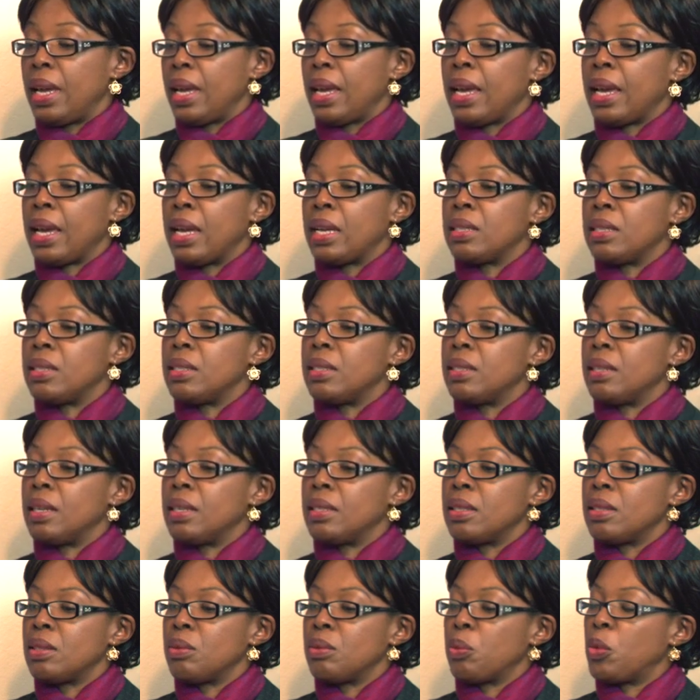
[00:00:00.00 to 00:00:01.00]
And
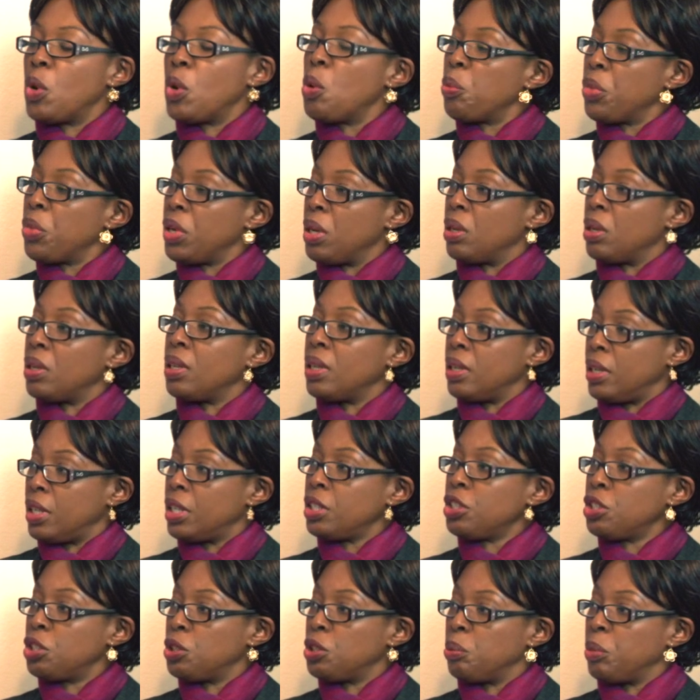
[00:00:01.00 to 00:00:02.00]
it won't be an
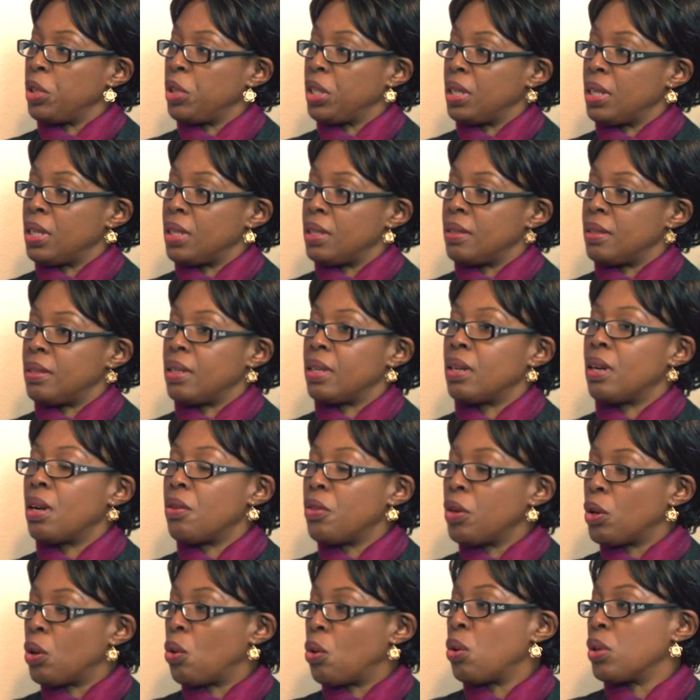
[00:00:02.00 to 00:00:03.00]
issue because there are
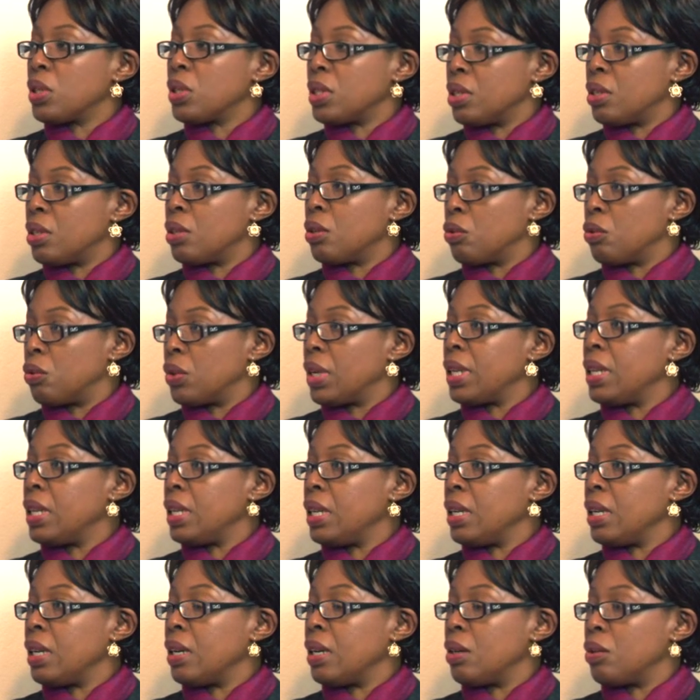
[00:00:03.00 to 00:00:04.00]
other courts that are
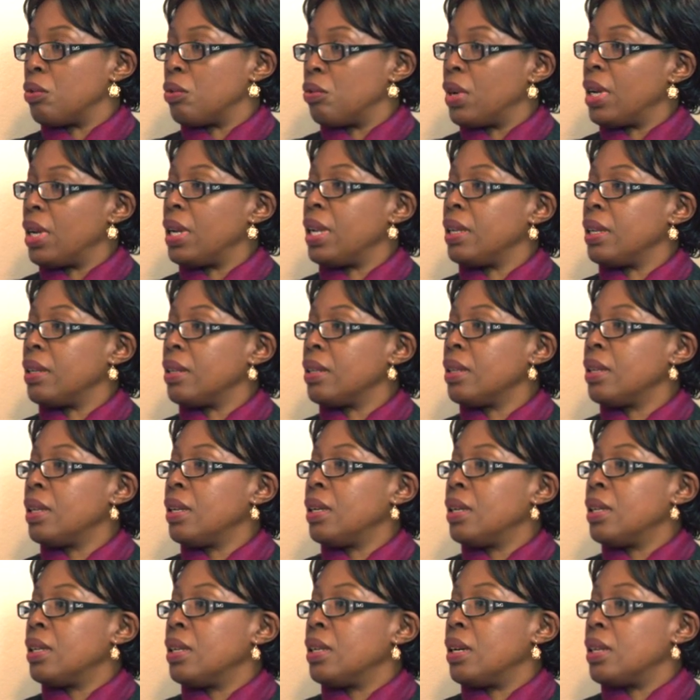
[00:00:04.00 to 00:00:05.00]
already running
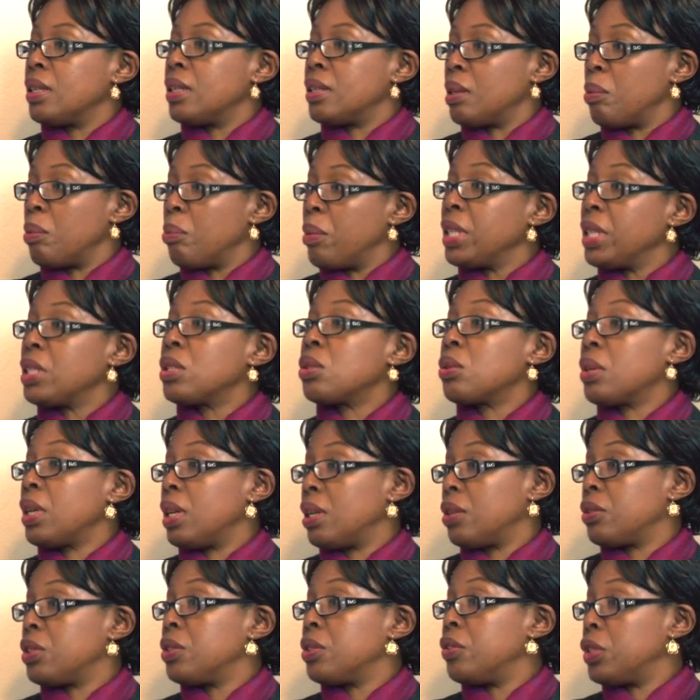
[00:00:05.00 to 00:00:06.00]
some mental
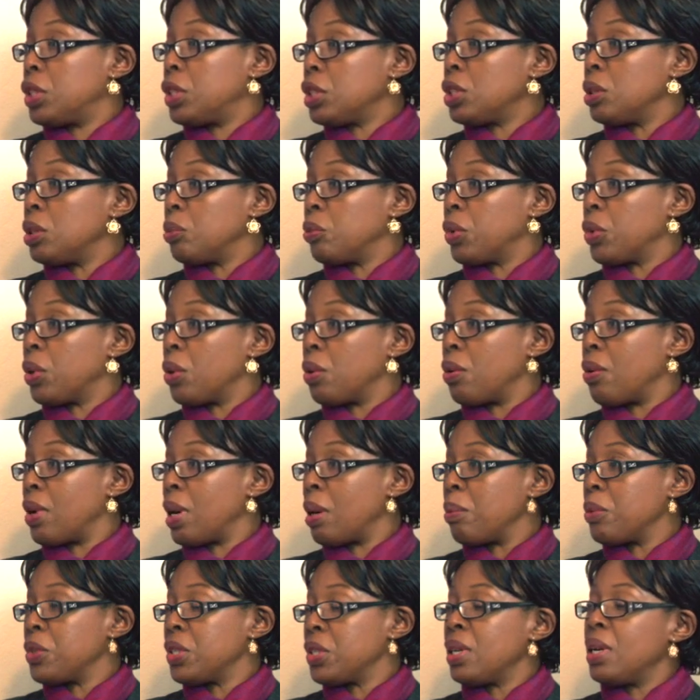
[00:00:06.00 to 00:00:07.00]
health diversion
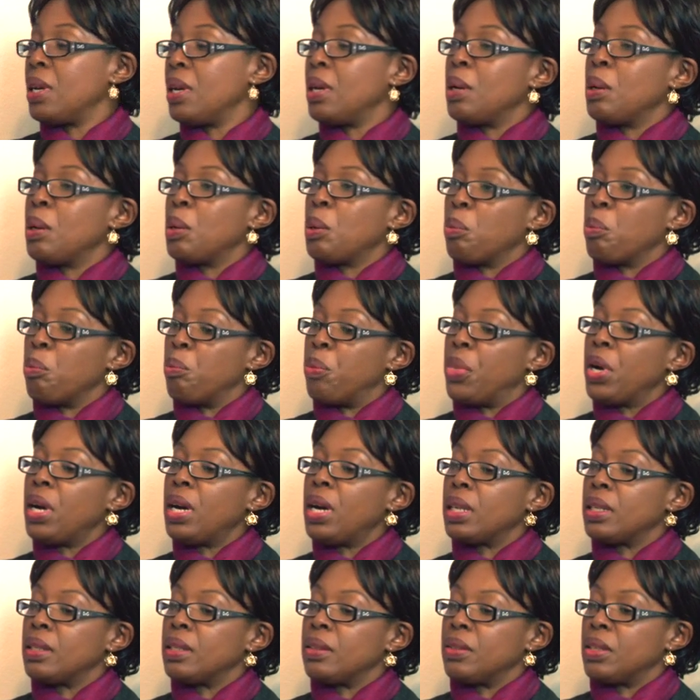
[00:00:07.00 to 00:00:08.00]
programs,
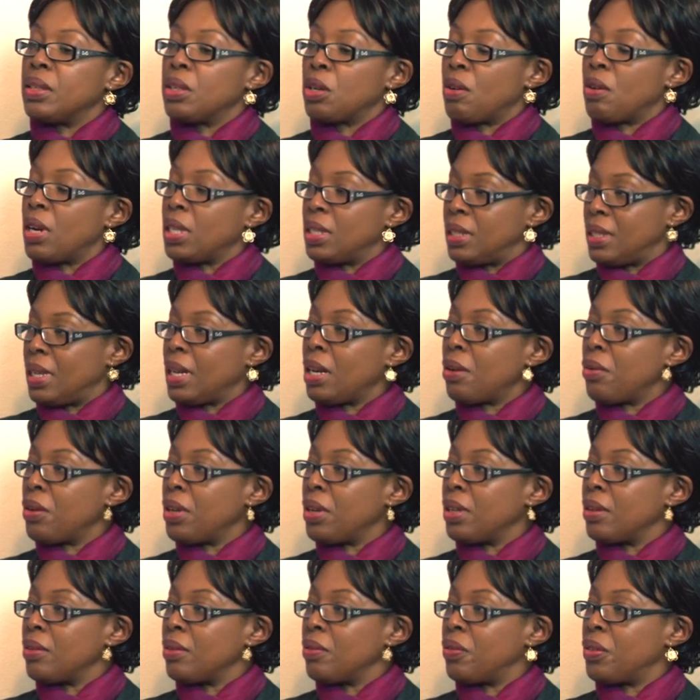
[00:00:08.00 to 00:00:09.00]
but the
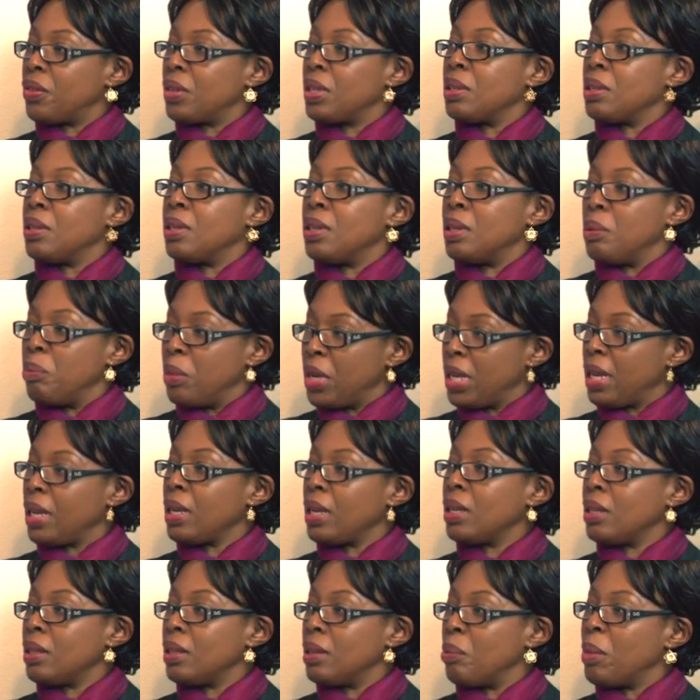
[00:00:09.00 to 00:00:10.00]
criteria for
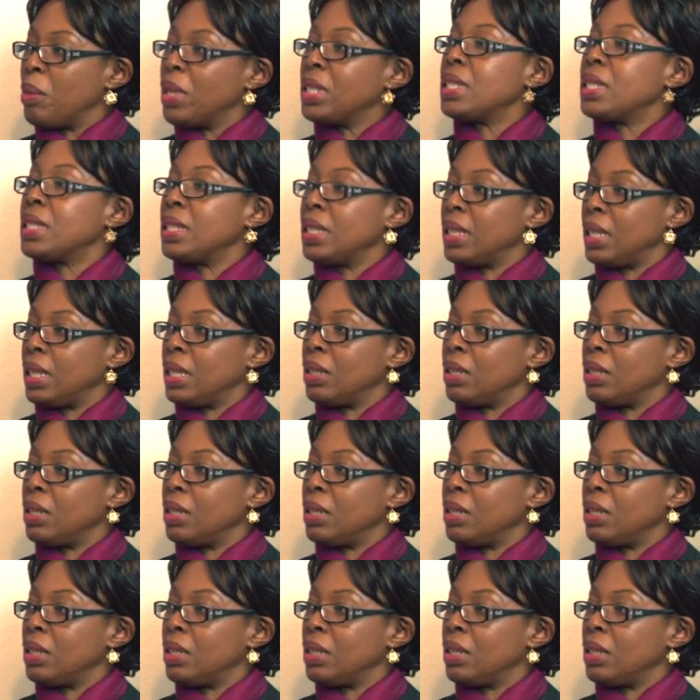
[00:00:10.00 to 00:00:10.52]
admitting the mentally